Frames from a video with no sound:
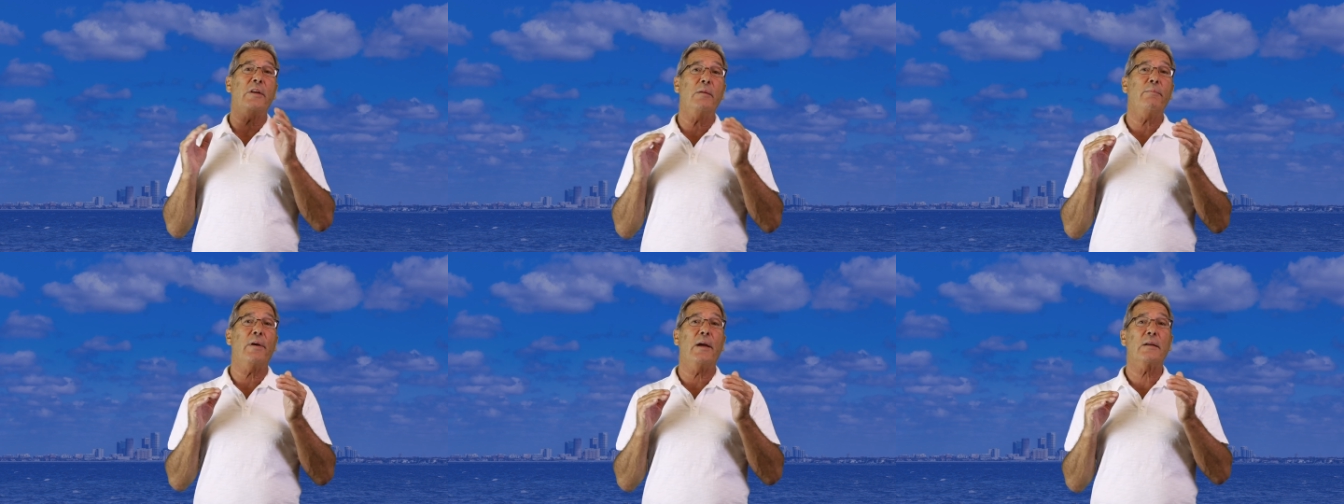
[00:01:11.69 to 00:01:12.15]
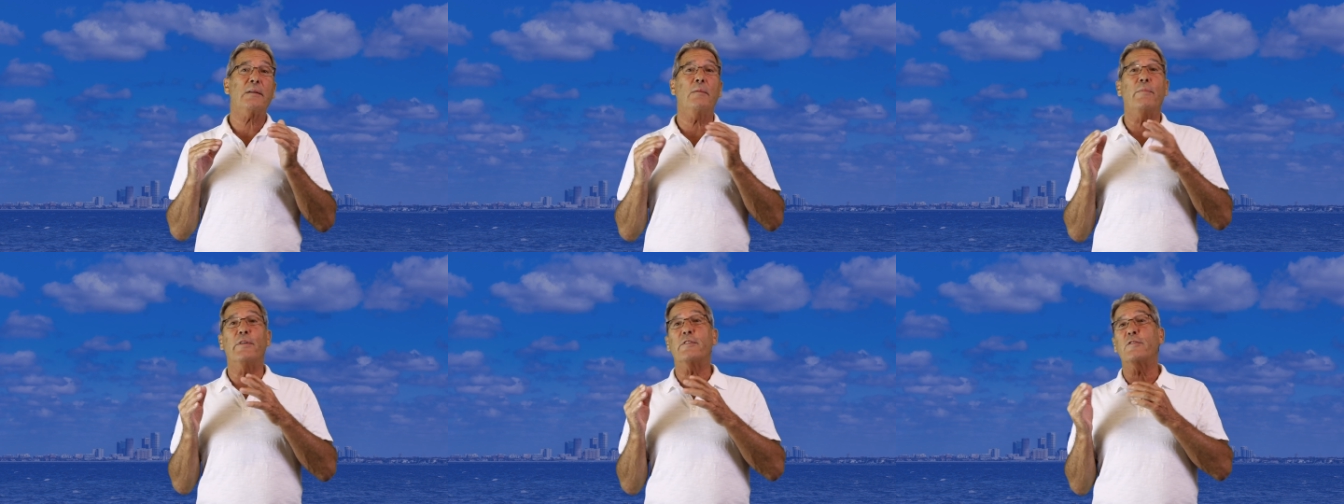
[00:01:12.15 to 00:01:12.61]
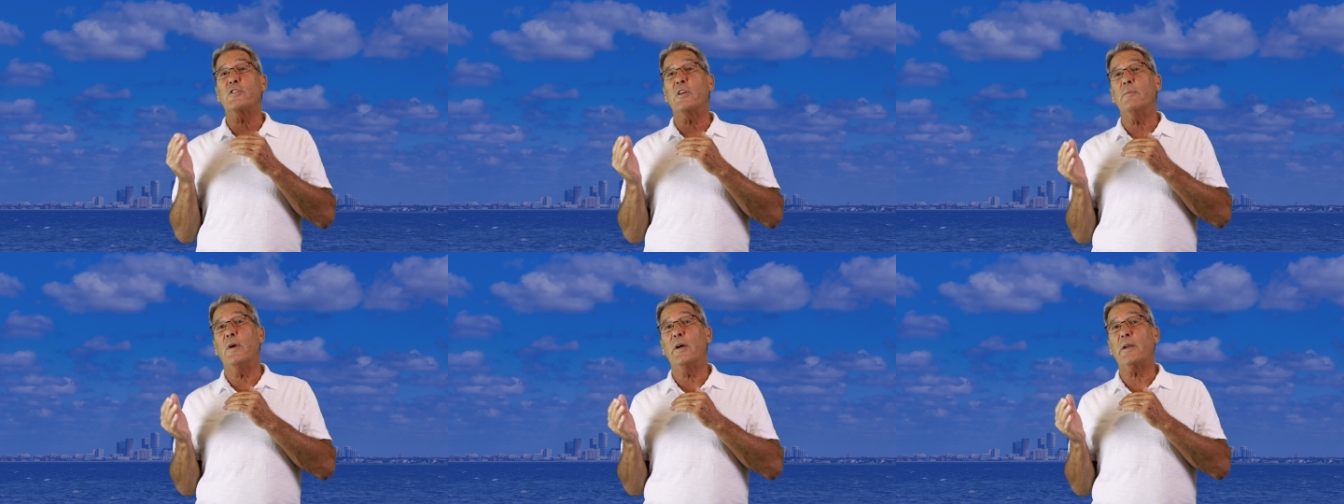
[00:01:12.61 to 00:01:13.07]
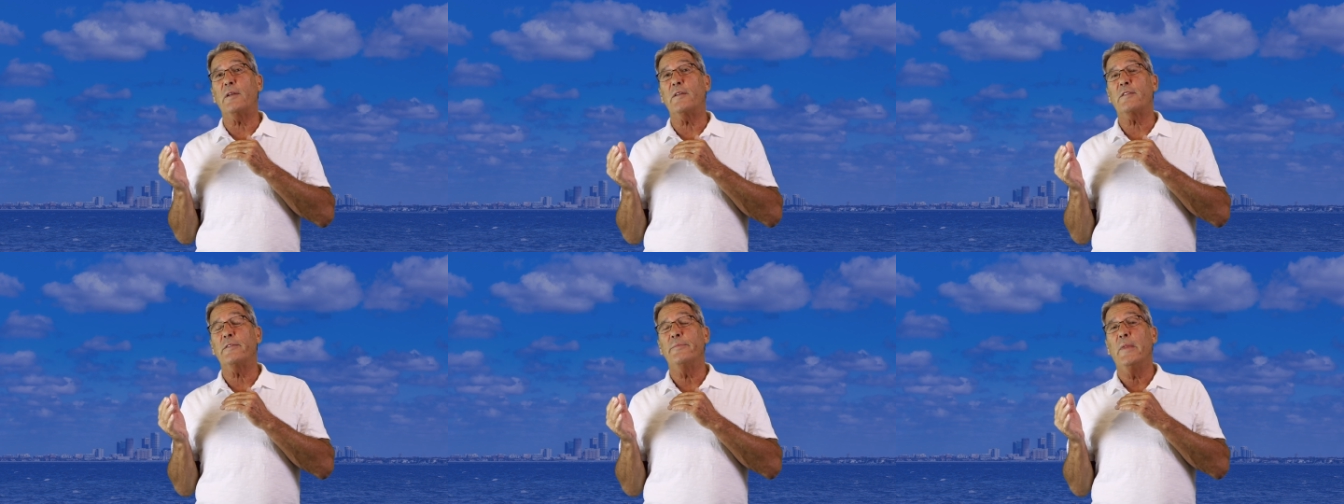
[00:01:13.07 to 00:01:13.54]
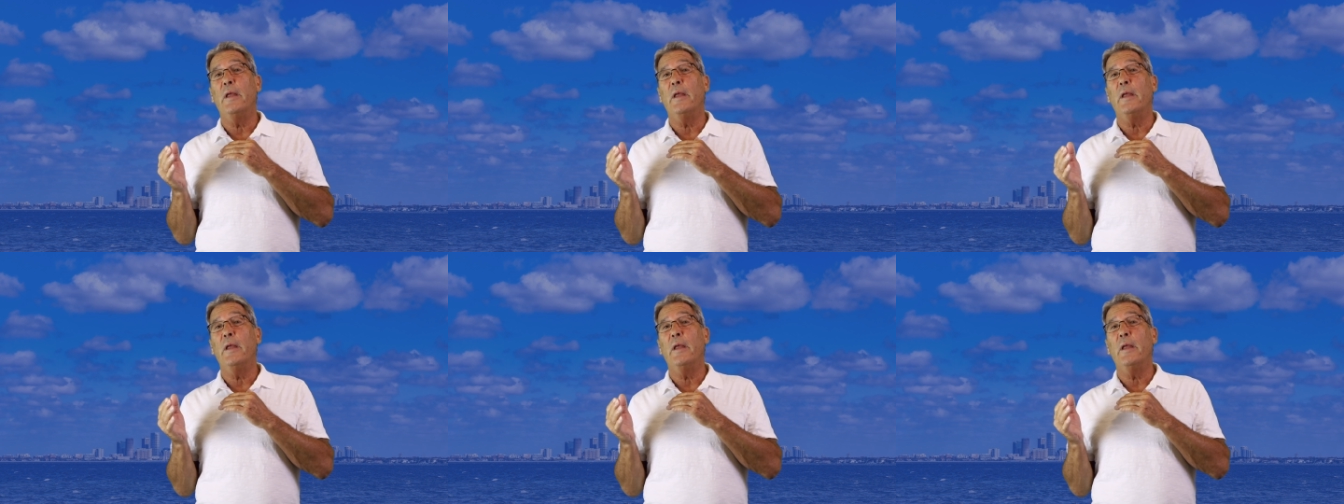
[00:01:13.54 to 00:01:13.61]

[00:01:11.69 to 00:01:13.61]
impact on business jet markets.